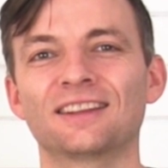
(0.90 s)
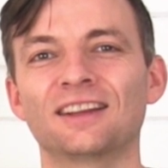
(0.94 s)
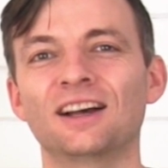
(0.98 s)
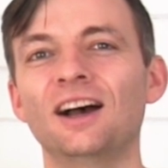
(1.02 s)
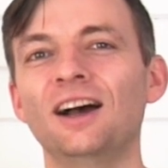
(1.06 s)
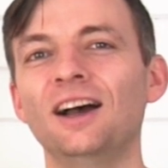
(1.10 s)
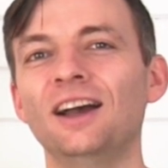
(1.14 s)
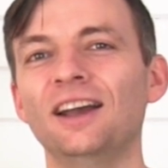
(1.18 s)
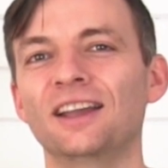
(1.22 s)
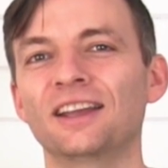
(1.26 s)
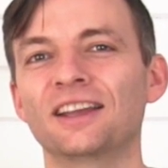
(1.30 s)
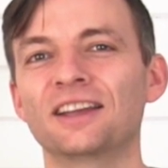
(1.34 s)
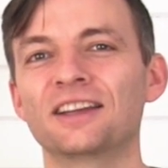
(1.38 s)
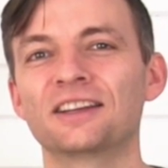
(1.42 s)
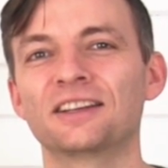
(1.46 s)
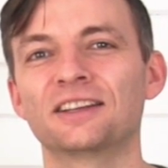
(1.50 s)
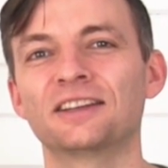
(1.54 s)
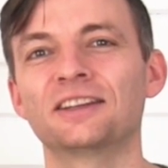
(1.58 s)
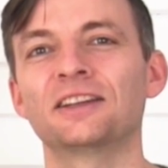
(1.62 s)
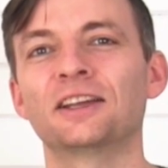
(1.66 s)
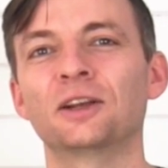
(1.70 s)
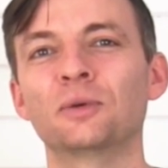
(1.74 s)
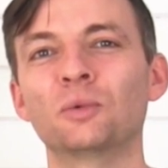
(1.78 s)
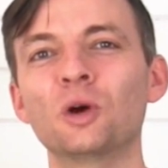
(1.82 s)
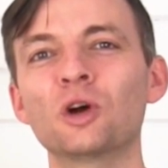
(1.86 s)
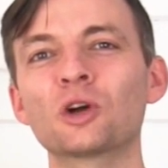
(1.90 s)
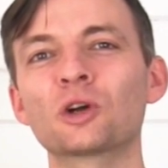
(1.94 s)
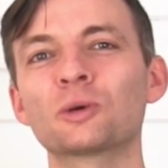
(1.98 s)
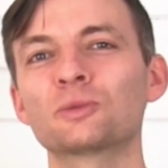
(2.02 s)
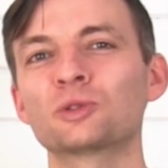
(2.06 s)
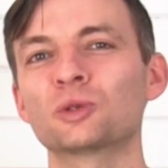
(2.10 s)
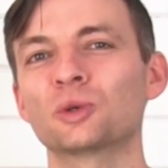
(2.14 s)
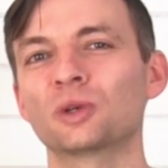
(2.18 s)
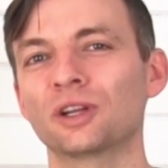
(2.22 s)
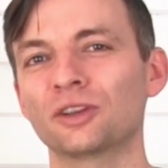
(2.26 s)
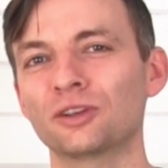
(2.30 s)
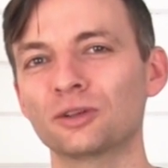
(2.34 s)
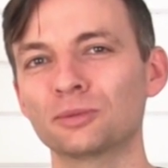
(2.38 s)
Hi, and welcome
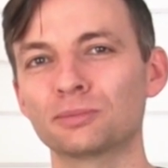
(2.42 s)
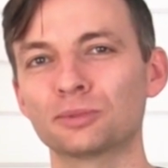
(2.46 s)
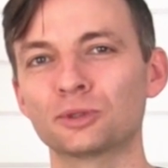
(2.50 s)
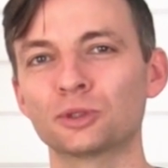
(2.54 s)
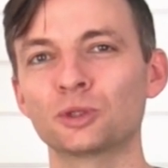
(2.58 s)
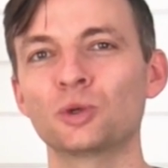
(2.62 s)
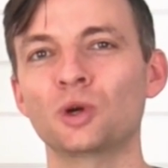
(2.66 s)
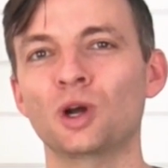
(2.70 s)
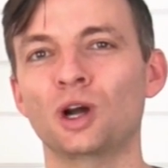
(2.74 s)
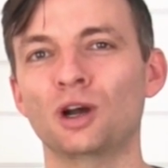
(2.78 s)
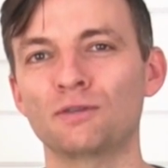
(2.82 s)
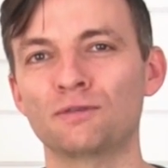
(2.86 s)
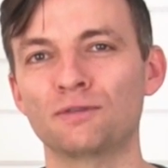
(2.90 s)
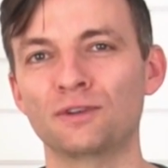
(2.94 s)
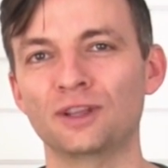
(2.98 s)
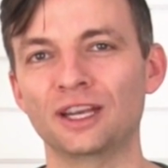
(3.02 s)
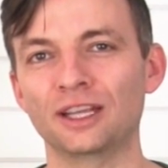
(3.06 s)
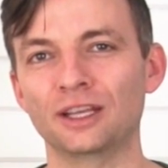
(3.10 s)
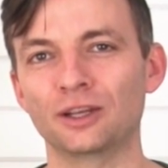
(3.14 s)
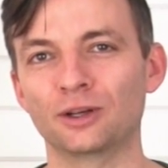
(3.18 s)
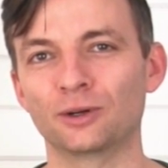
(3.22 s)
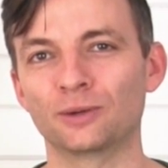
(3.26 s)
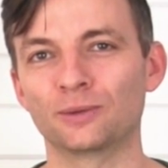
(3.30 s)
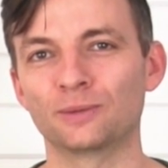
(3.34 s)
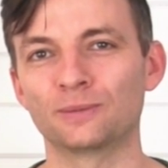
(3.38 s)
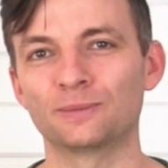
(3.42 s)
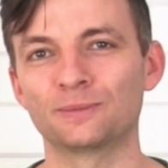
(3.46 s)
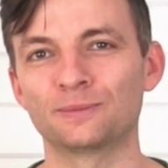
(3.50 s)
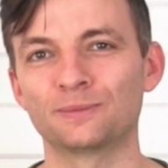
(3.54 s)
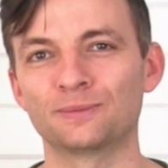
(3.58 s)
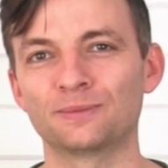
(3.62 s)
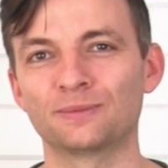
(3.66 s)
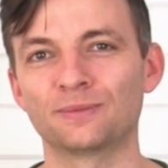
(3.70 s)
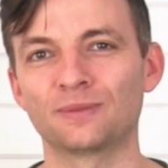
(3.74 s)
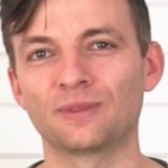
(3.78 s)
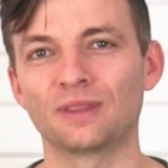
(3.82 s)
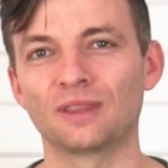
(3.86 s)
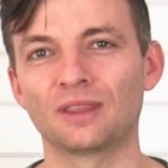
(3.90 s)
to another Brewha video.
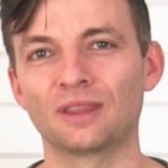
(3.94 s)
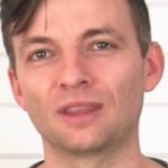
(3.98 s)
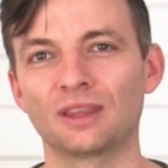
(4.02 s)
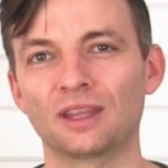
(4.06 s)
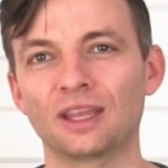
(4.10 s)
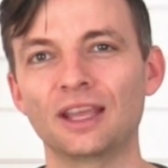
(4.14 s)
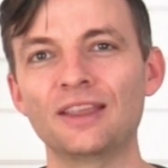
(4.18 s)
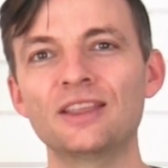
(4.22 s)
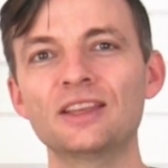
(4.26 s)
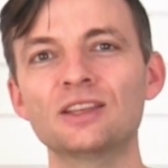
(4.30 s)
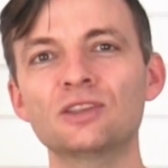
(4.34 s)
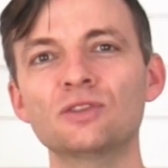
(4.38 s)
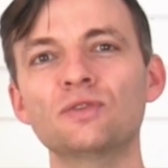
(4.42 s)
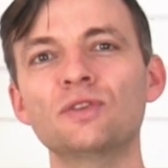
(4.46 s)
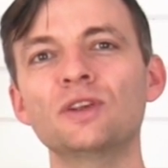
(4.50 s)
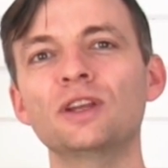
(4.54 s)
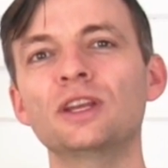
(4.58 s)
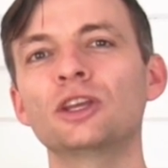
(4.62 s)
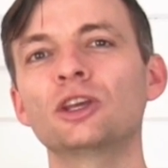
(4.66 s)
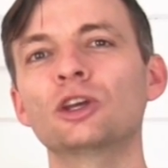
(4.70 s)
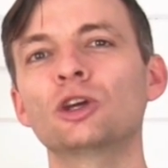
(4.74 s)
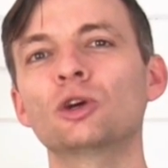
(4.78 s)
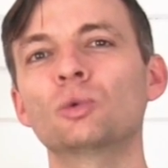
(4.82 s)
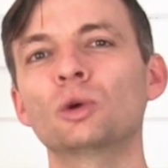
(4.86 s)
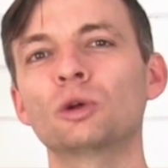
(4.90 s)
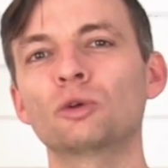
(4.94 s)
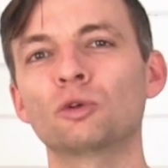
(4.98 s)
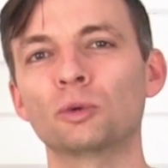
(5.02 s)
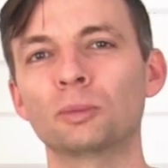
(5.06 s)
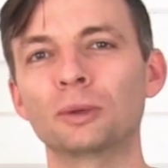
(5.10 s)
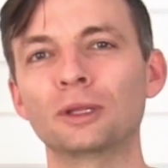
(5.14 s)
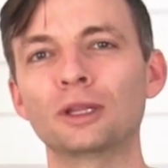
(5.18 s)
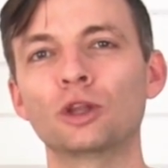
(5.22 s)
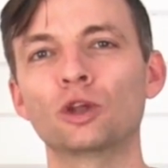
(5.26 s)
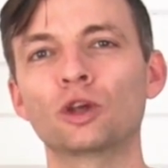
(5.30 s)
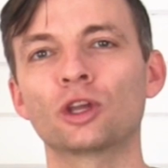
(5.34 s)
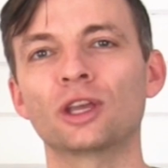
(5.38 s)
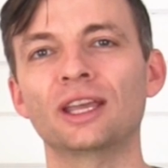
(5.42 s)
In this video, we will
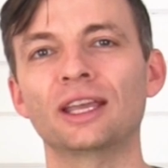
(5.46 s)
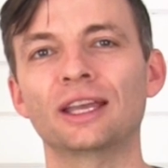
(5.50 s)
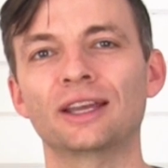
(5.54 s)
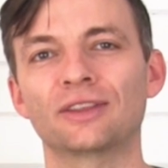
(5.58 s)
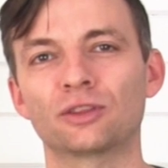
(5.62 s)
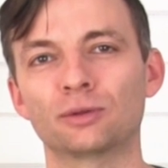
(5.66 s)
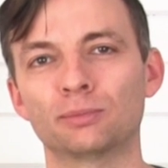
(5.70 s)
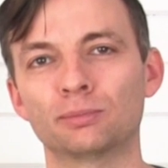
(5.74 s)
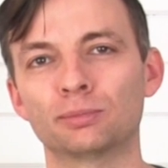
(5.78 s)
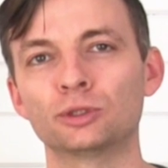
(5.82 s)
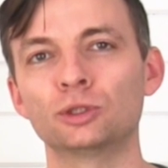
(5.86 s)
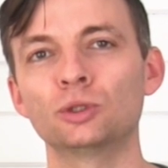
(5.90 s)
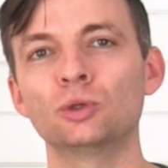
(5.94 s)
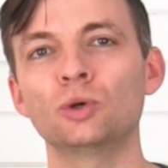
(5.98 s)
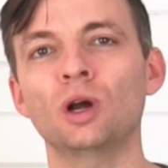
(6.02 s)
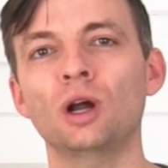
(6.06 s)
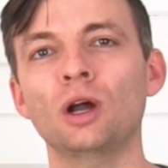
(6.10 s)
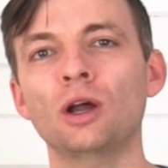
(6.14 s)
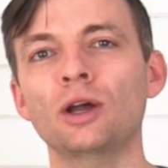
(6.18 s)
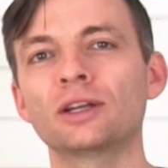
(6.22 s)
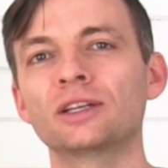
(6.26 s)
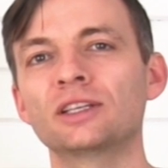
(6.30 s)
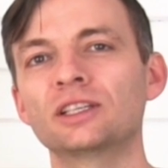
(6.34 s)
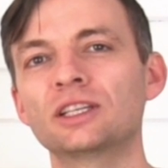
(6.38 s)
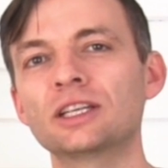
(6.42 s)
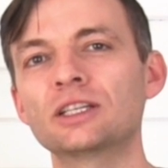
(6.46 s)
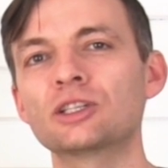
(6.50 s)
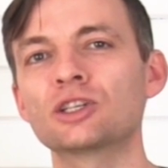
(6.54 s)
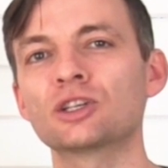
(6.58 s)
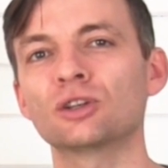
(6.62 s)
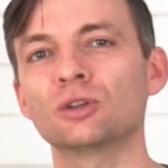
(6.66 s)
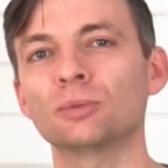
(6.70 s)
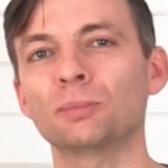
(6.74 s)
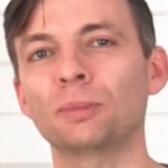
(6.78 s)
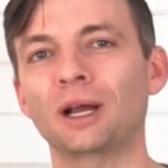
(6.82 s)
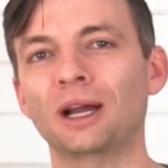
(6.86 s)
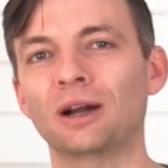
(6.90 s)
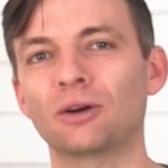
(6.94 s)
be looking at the Brewha
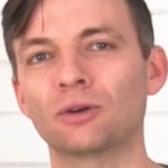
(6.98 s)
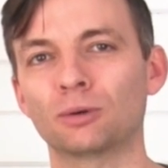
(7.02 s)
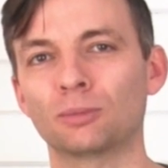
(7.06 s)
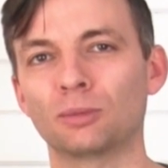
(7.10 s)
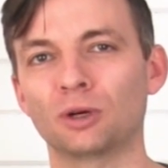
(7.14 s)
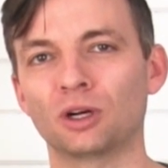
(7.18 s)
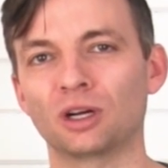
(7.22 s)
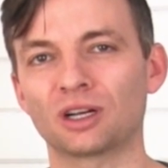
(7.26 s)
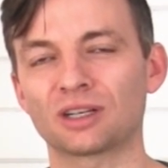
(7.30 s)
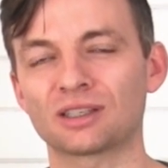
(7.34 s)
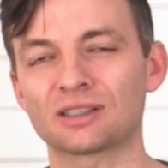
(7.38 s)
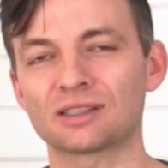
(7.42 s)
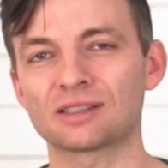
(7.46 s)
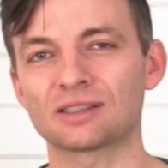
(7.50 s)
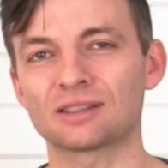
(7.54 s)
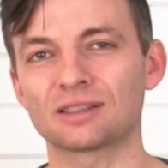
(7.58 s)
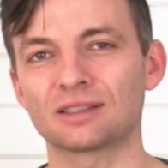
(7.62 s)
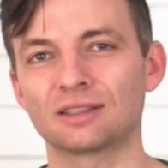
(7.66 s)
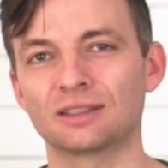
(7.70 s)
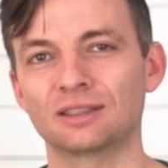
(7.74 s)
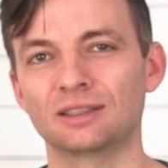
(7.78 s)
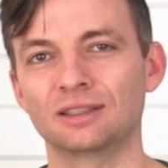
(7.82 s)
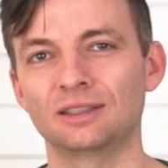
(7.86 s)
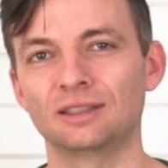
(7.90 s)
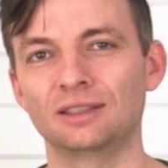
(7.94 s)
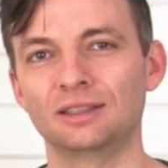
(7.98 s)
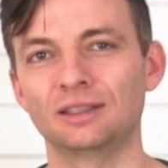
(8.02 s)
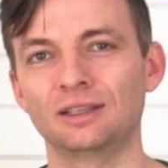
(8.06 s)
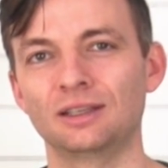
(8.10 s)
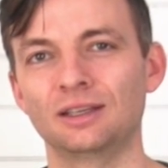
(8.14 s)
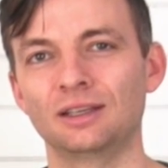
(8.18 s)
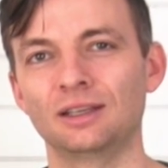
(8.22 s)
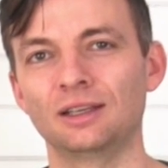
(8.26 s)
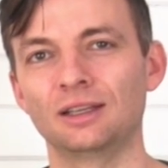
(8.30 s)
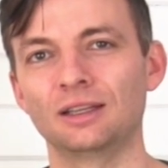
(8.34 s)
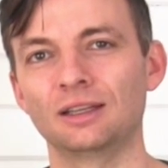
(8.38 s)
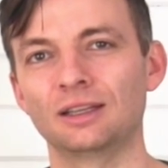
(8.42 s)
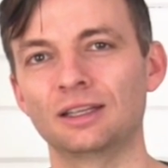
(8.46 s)
Digital Power Box.
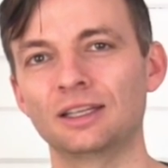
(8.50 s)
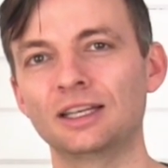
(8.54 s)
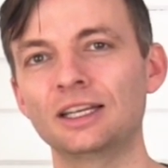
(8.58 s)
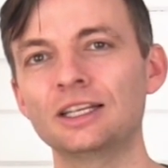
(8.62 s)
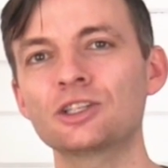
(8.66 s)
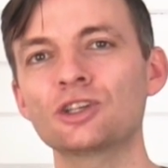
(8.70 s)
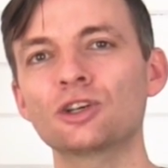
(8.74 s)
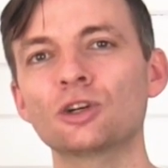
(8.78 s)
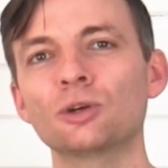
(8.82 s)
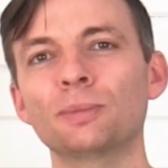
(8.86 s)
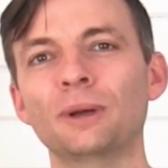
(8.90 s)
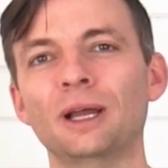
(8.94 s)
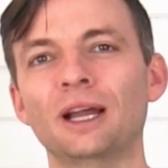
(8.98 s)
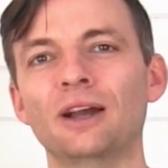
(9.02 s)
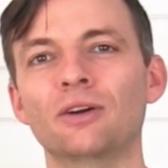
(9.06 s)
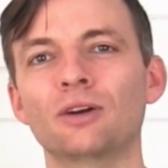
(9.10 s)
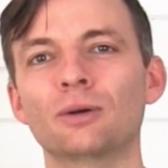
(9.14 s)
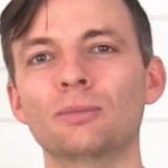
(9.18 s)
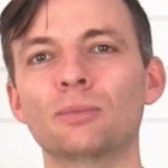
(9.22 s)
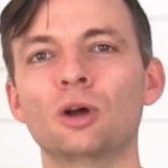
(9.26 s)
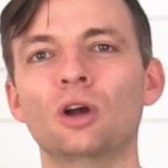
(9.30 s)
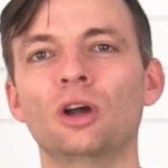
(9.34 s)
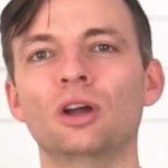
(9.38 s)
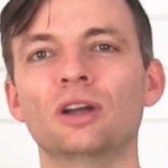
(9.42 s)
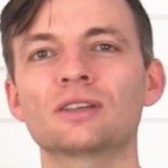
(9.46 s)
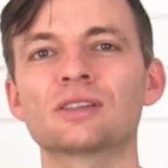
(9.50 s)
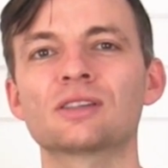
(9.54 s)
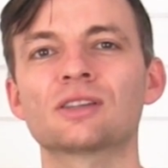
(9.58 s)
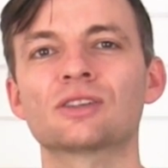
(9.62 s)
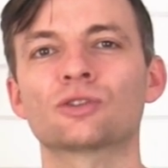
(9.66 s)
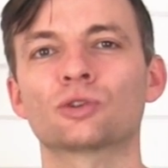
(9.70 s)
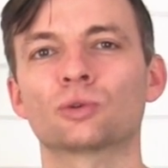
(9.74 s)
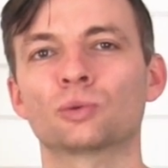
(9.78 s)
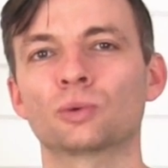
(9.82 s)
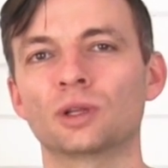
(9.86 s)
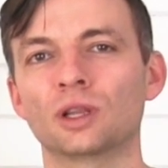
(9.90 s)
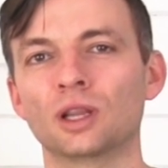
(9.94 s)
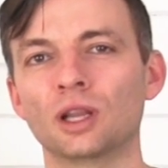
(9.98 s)
The Digital Power Box
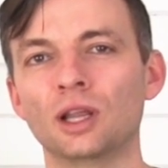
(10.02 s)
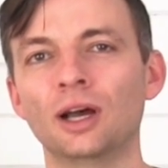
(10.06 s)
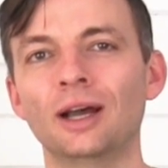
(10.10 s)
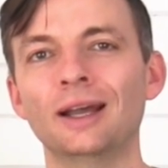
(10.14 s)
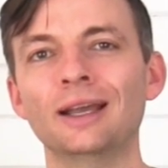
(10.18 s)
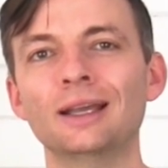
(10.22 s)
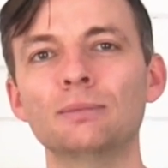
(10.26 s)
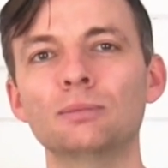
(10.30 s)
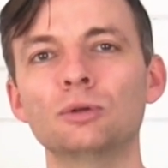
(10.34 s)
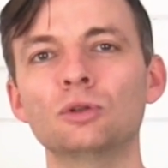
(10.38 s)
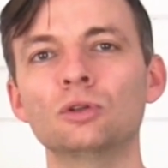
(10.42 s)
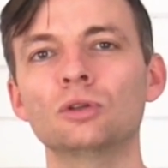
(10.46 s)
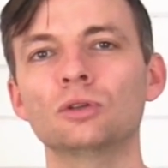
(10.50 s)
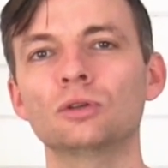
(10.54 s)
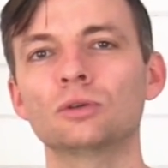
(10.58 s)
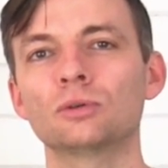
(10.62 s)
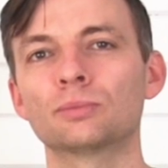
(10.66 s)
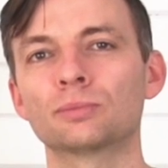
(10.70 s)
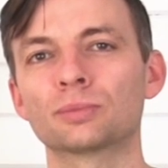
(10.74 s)
is a reliable,